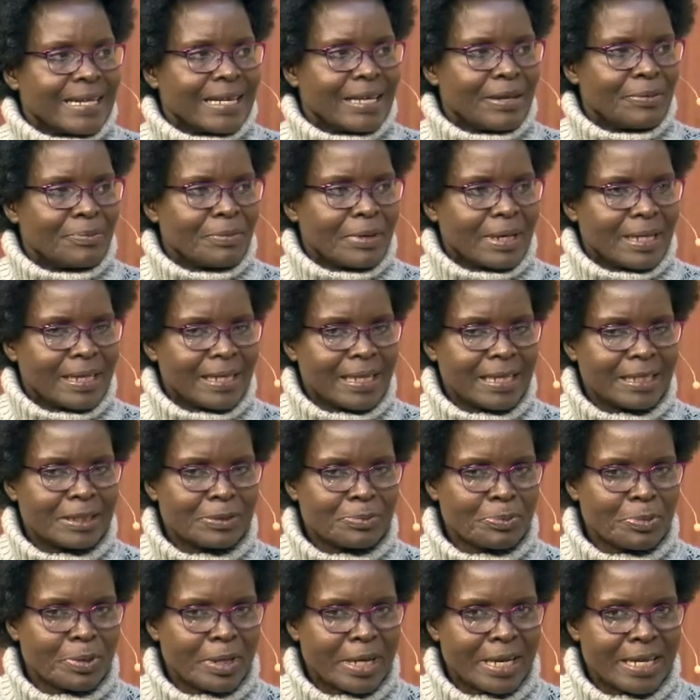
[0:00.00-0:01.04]
Amen. Let's
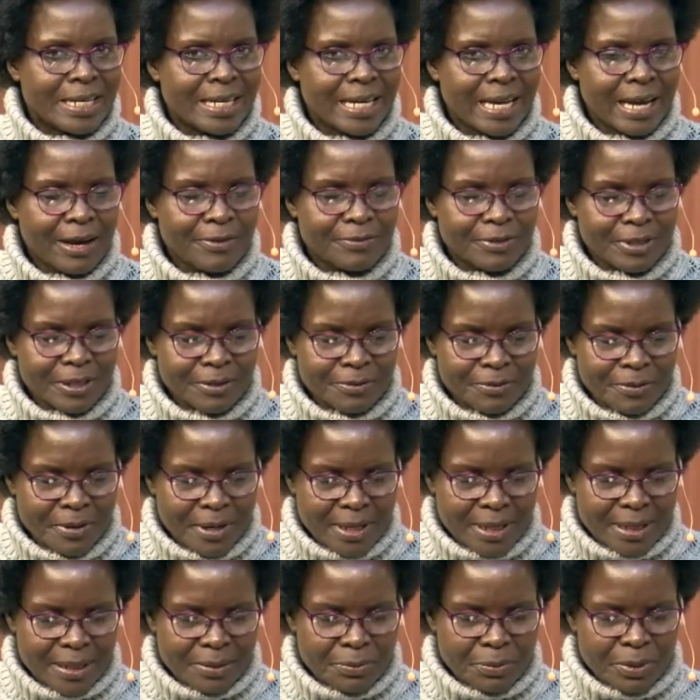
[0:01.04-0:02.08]
pray. Heavenly
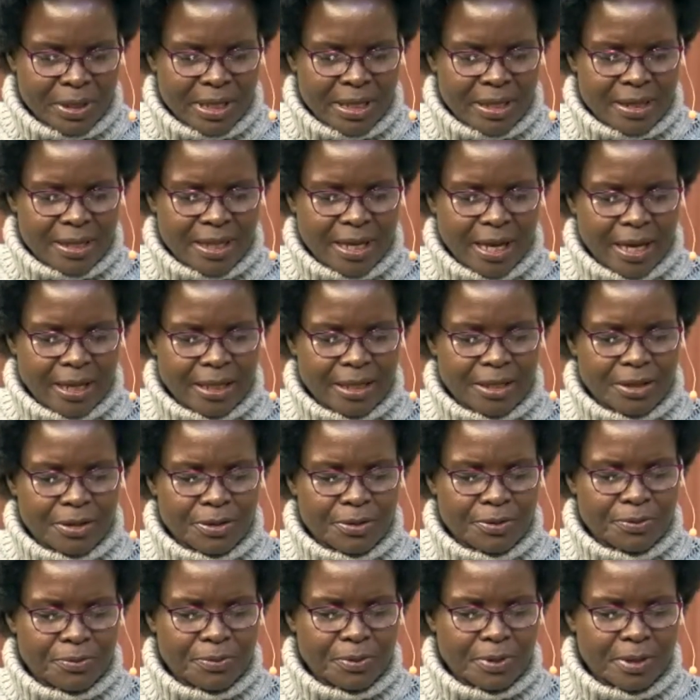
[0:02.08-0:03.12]
Father, we thank
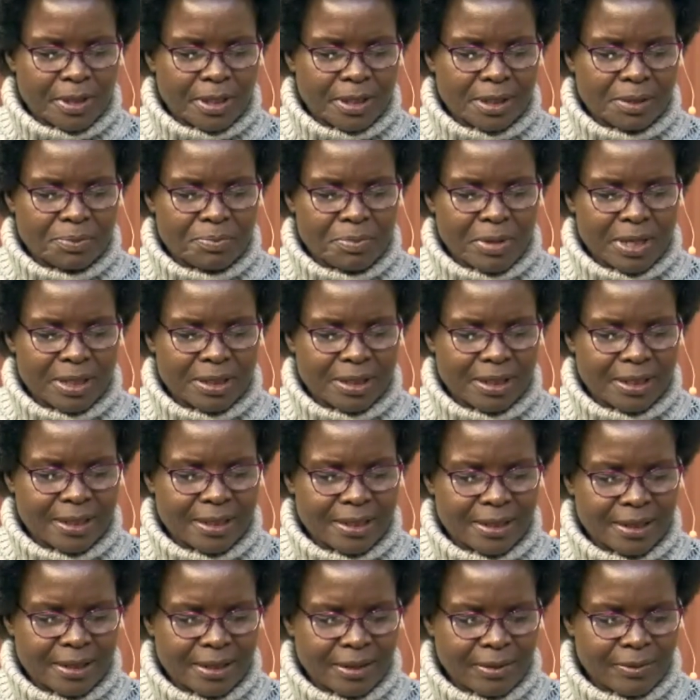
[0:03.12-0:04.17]
you for this
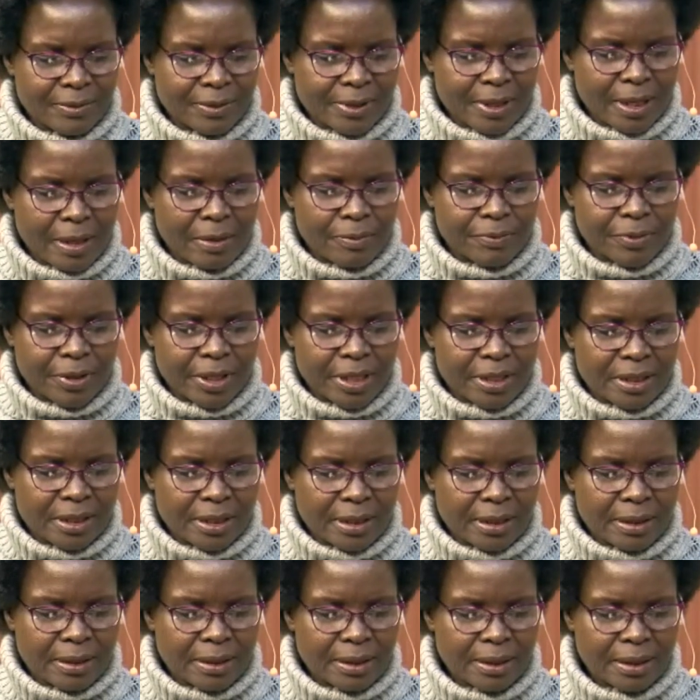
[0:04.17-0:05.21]
message of
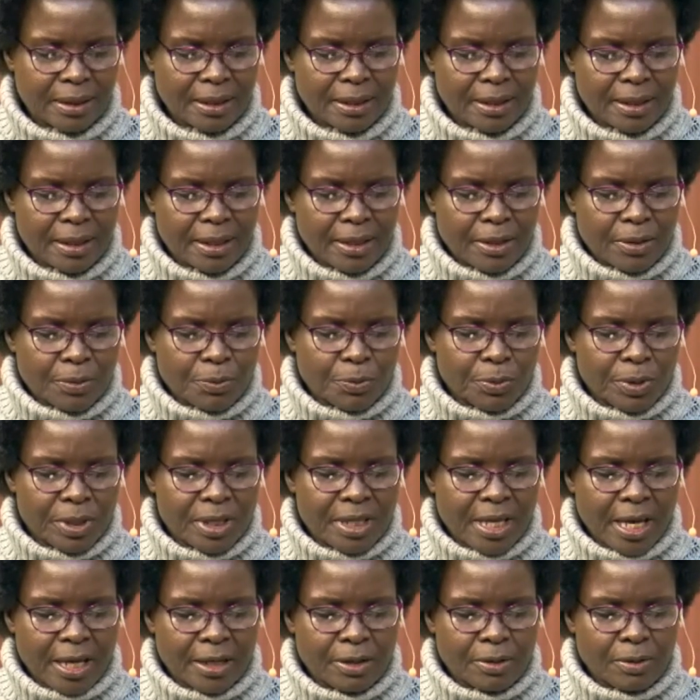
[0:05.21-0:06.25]
salvation. We
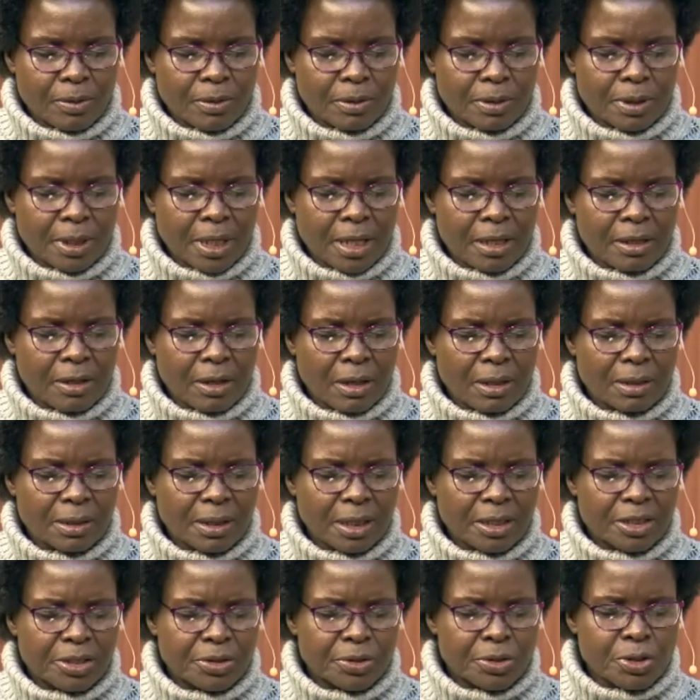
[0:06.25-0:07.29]
thank you, Lord our God,
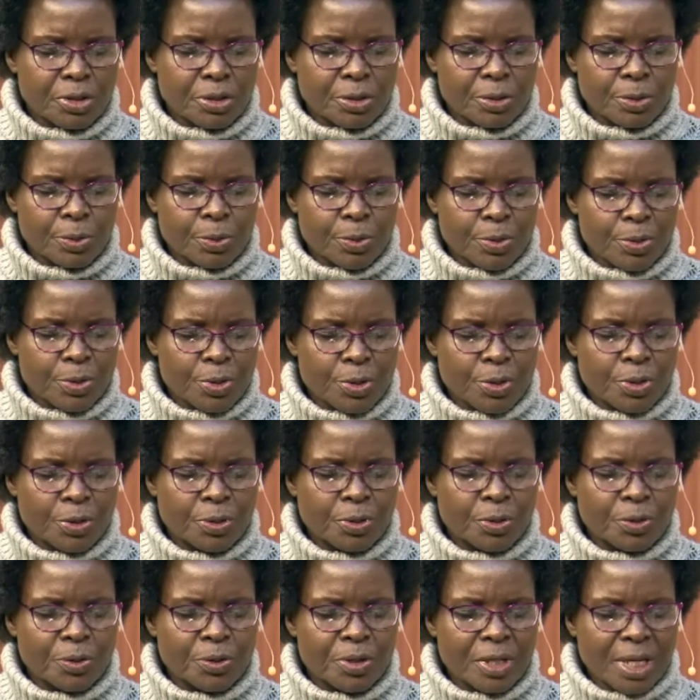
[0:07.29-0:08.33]
that you
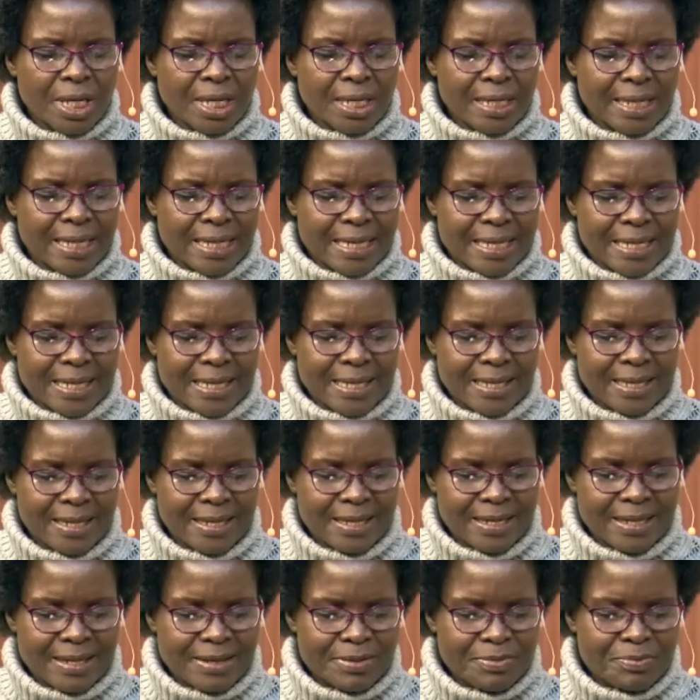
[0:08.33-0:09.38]
uniquely
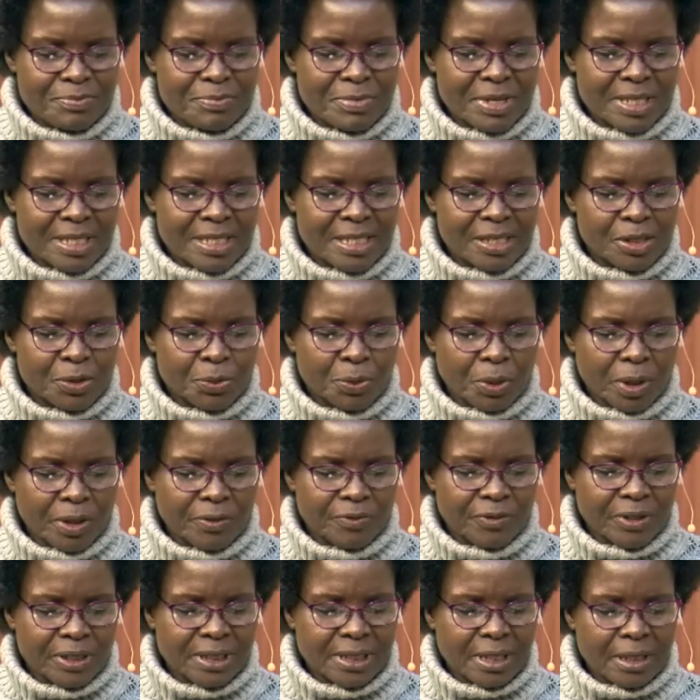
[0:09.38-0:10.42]
meet each one
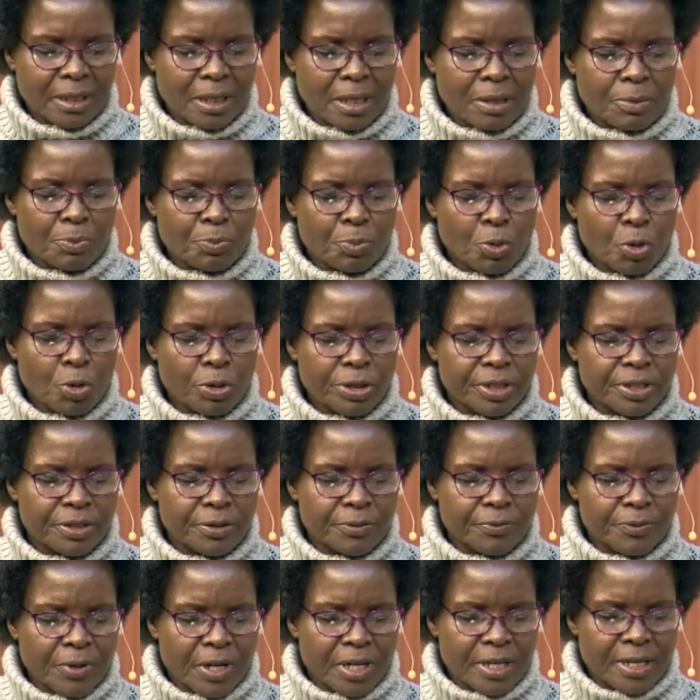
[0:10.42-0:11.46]
of us at the point
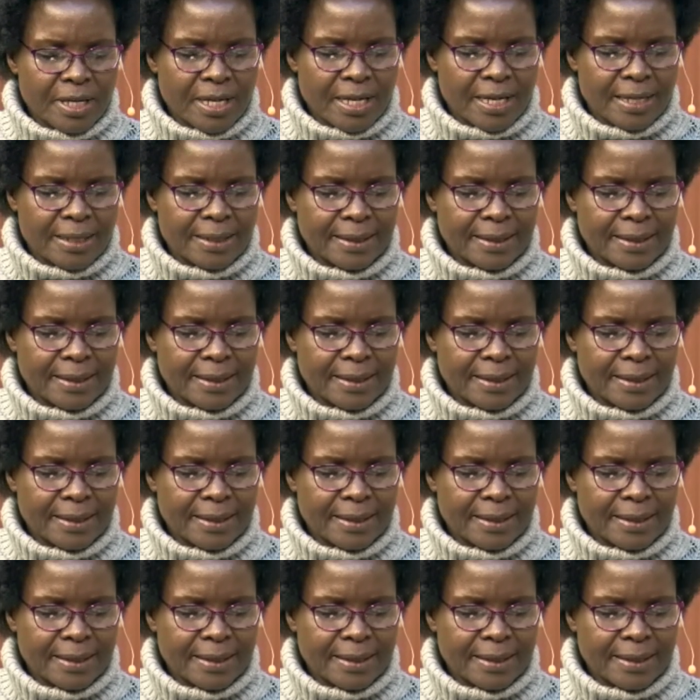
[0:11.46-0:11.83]
of our need.